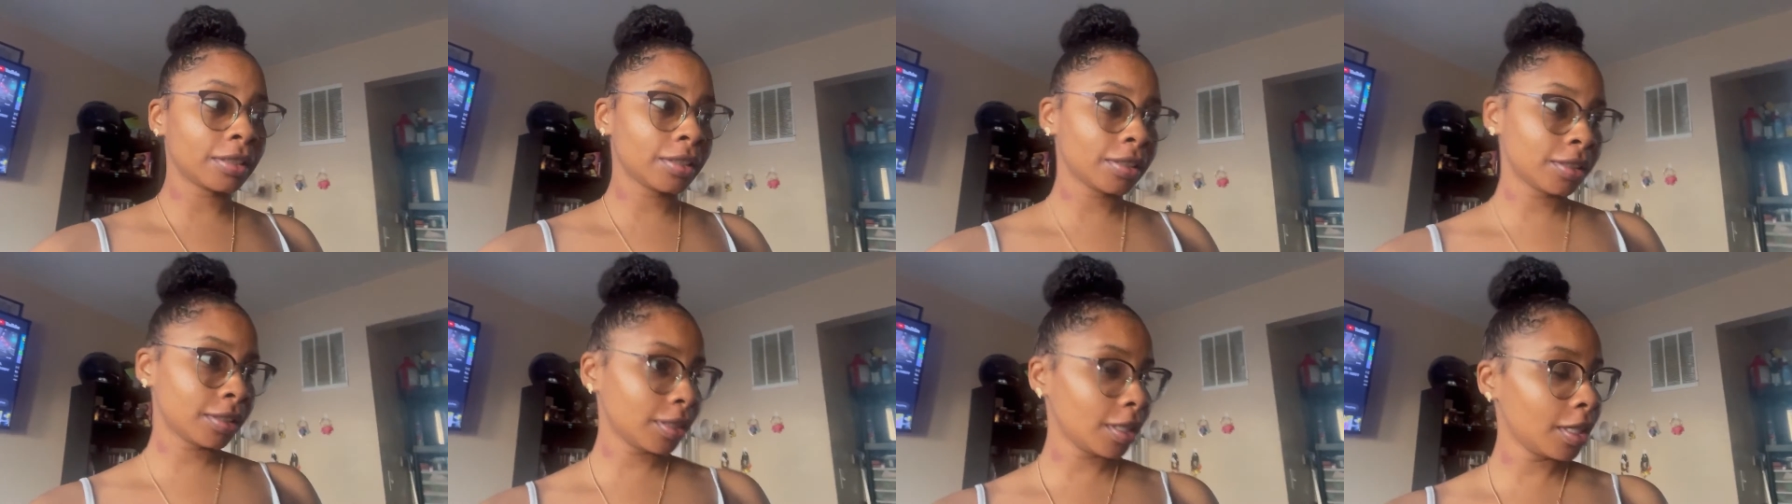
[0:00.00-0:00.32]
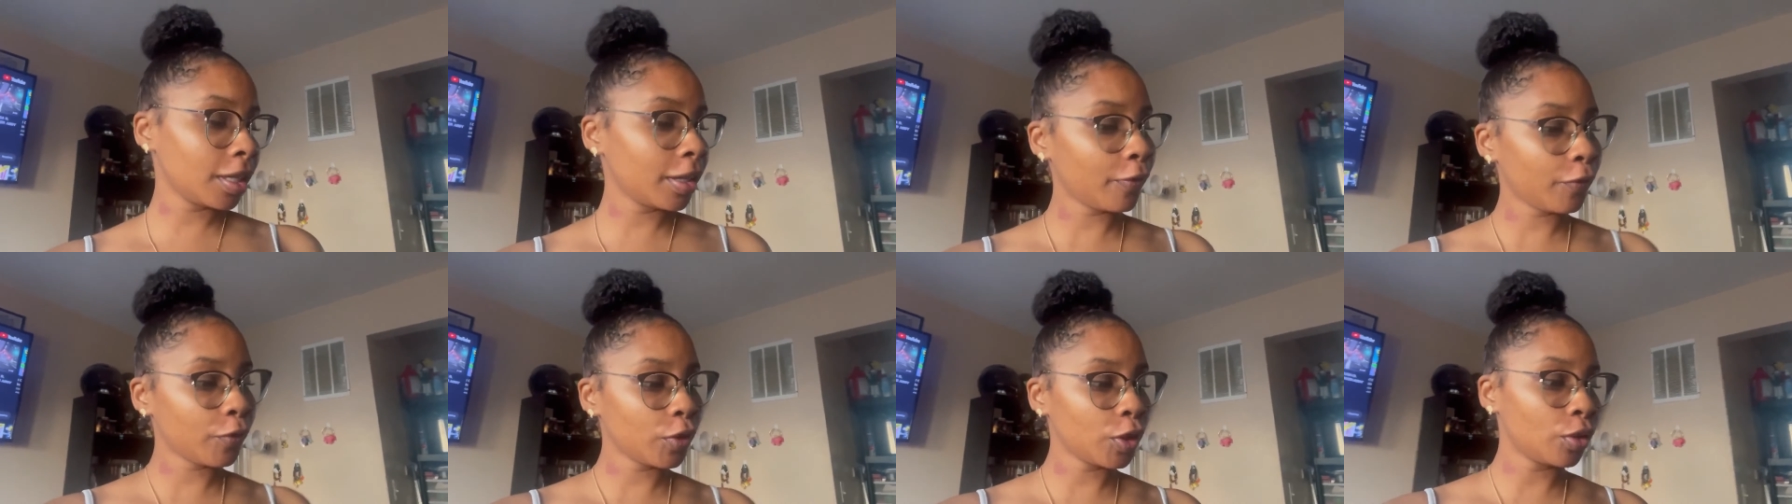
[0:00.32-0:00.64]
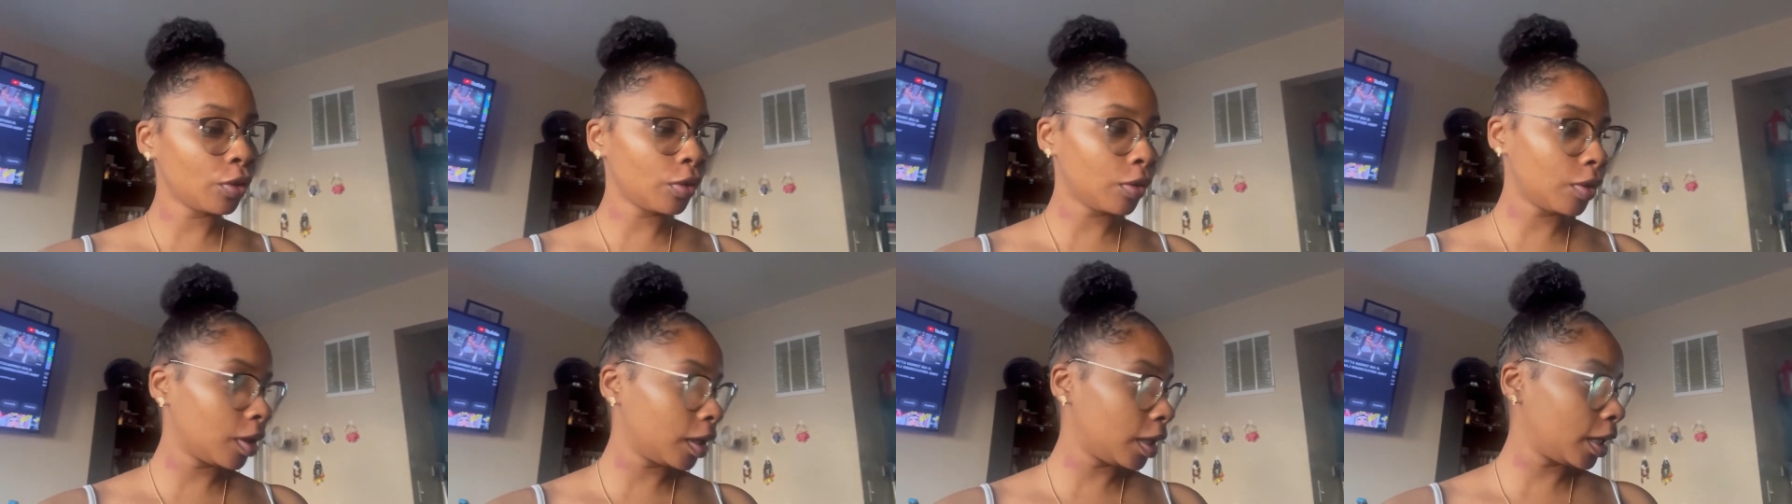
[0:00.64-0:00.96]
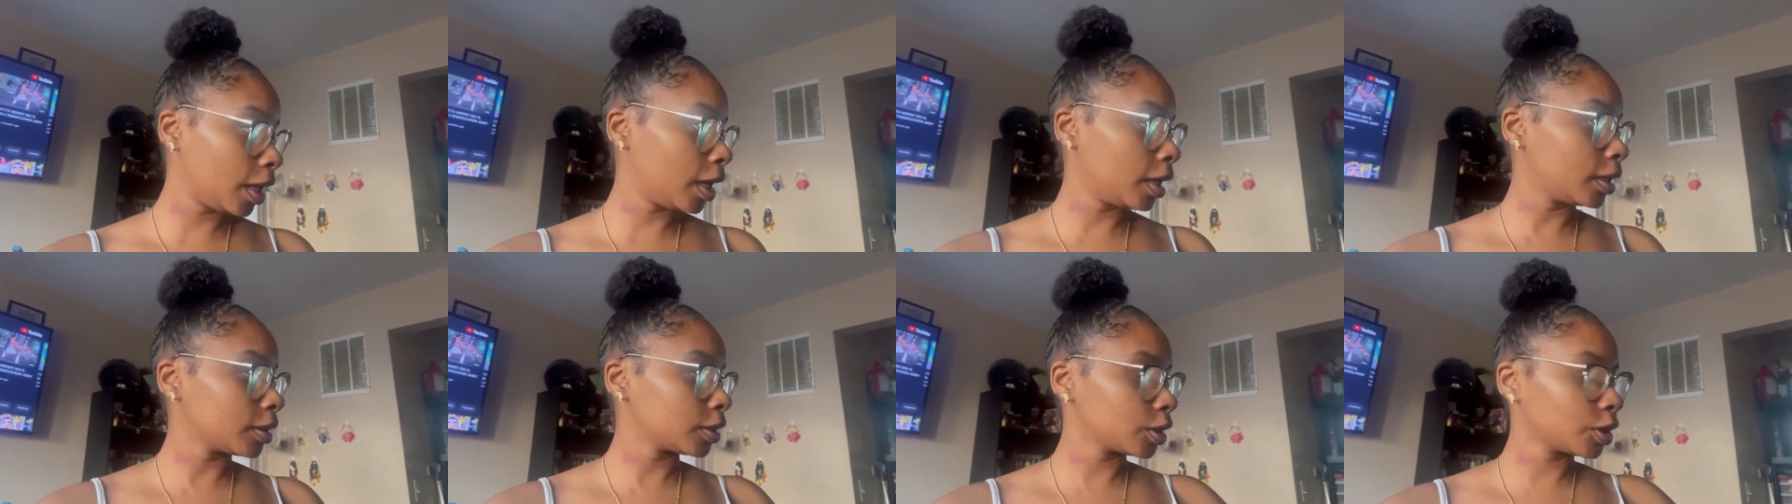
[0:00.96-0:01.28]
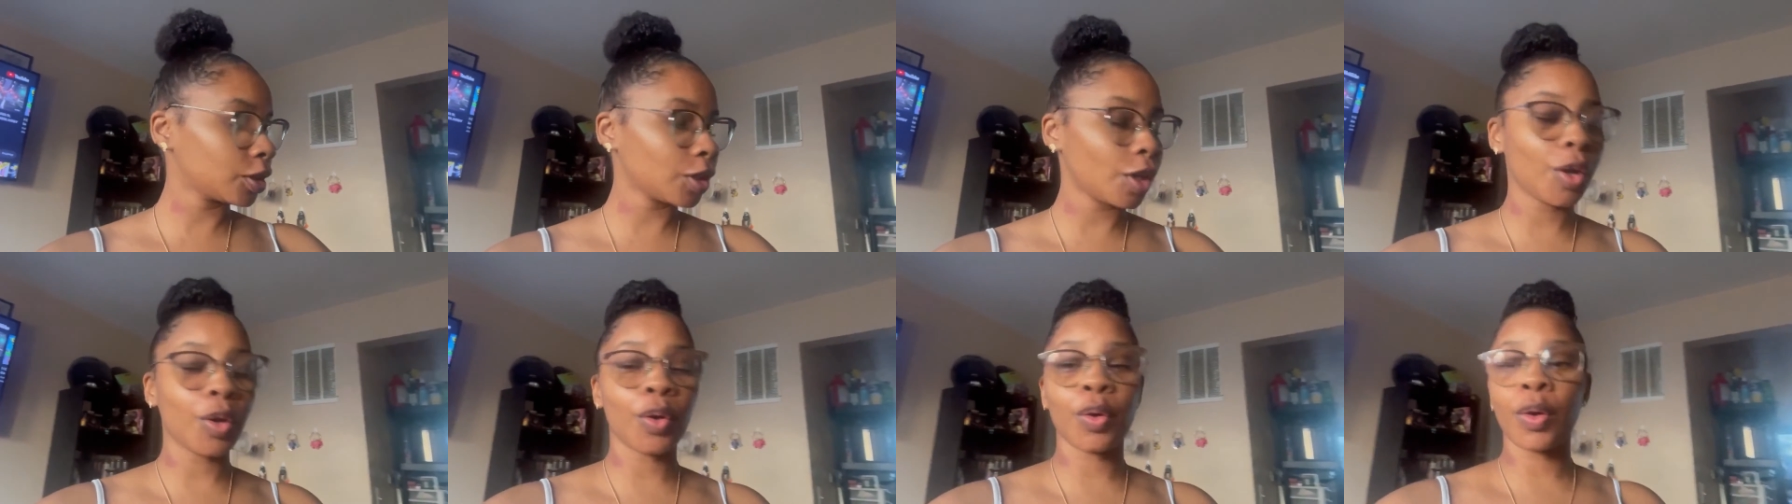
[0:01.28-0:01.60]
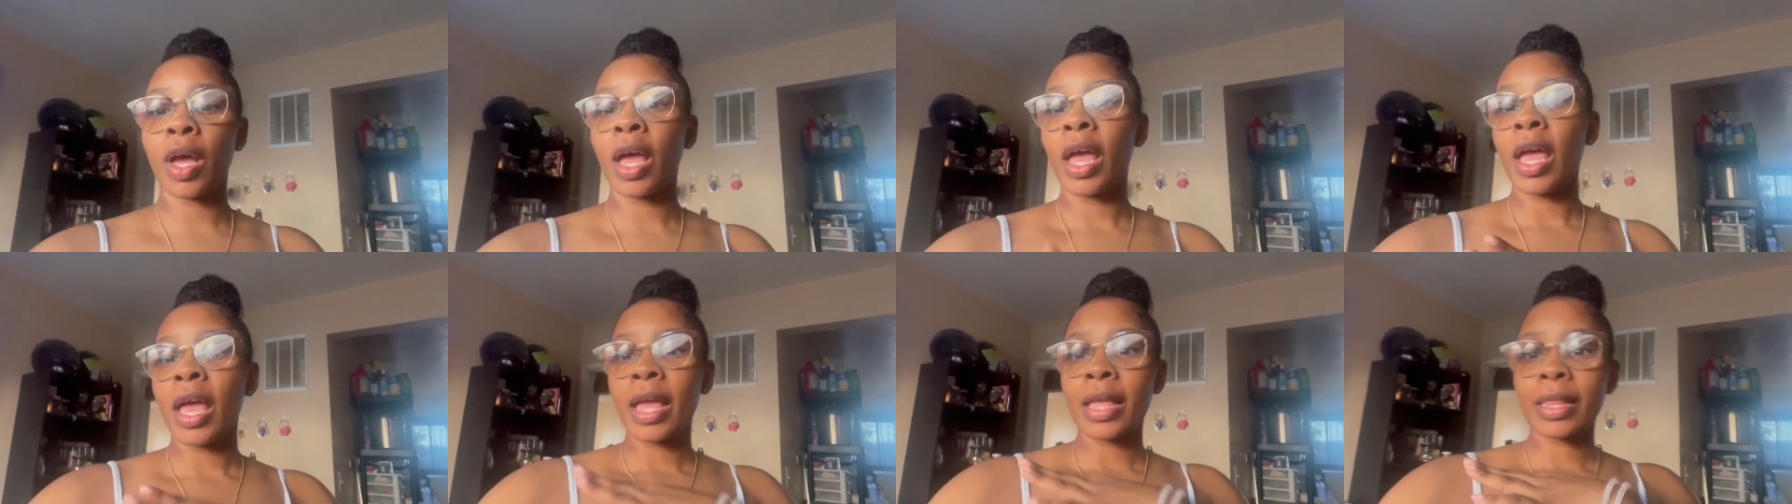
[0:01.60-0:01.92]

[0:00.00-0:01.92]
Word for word: of stuff and all that so